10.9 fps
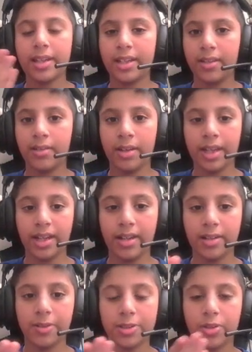in here,
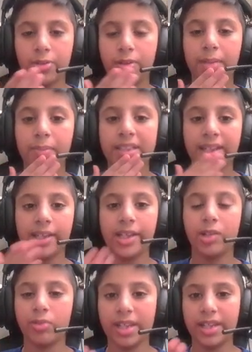so you can
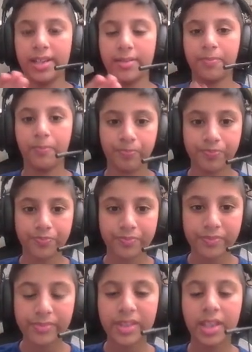basically read it.
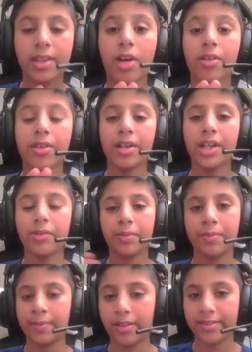Now 30 we
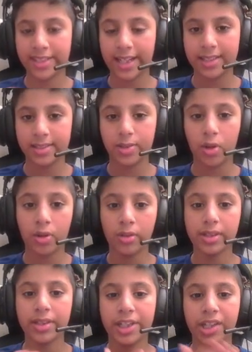pronounce it as
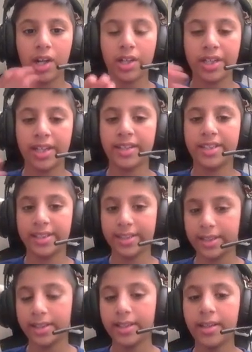30,
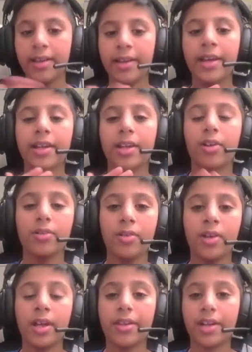T-R-E-N-T-E. Now
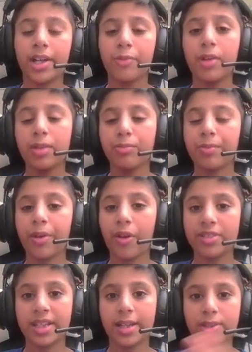31 we
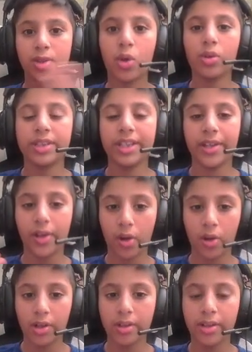pronounce it as
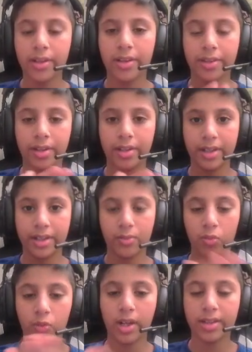31,
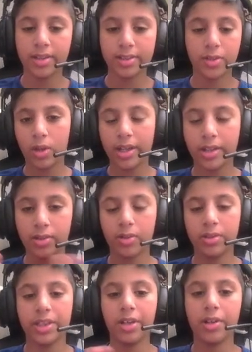31. So
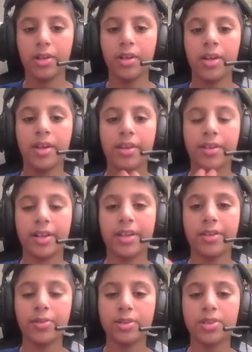31.
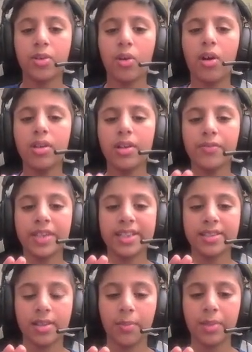32. So all of
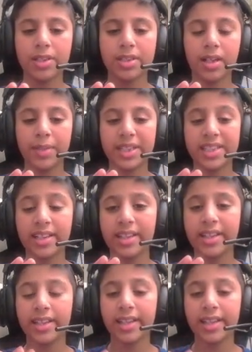these numbers are basically